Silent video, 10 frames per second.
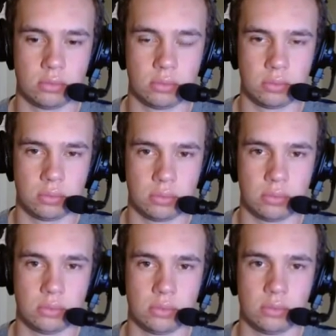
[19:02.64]

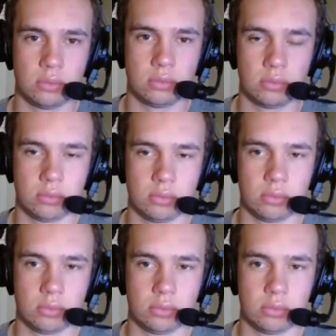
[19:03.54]

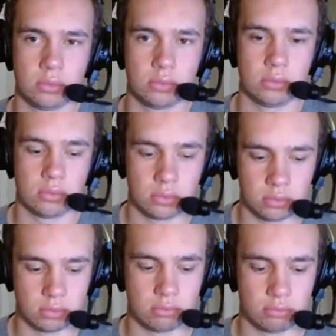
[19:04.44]

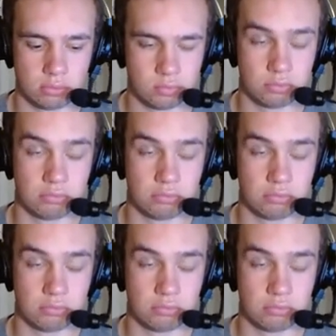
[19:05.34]
[no speech]